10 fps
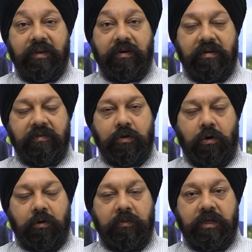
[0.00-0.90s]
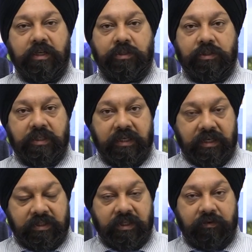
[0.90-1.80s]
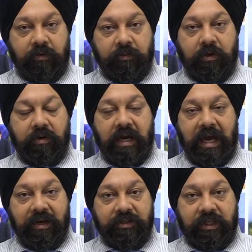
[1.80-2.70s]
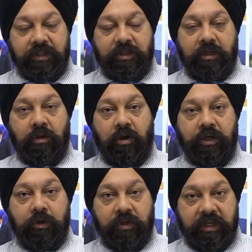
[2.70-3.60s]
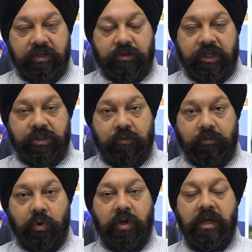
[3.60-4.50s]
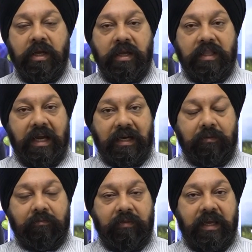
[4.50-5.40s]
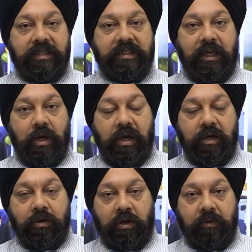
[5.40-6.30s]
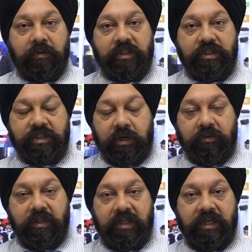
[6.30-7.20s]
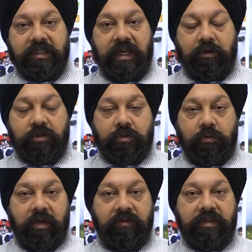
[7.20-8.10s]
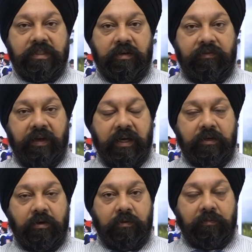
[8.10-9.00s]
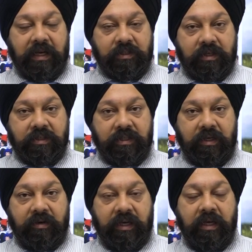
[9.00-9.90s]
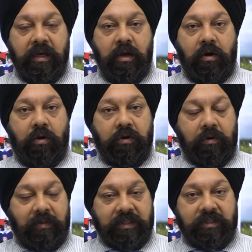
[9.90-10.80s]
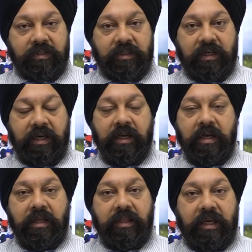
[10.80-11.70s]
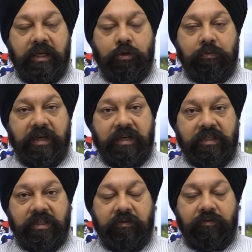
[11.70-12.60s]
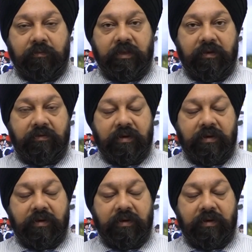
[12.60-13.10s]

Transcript: the relevant documentations attested from your higher education authority or the education board that makes the documents genuine. Things like your school leaving certificate, your bachelor's degree or your master's degree, they need to be attested from the